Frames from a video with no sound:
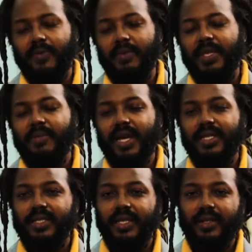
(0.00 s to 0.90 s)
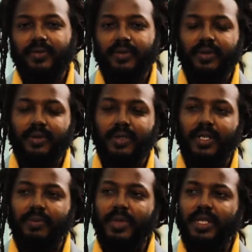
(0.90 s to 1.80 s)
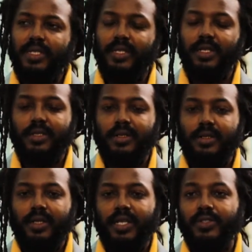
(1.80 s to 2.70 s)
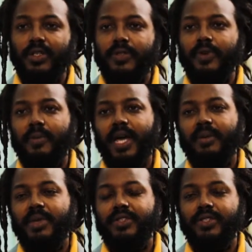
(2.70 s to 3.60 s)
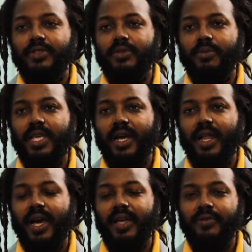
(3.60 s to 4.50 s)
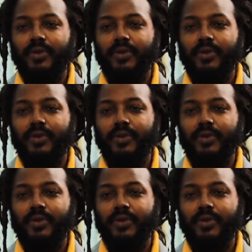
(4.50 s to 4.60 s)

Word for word: For me, myself, in business, it's just for my business to be alive.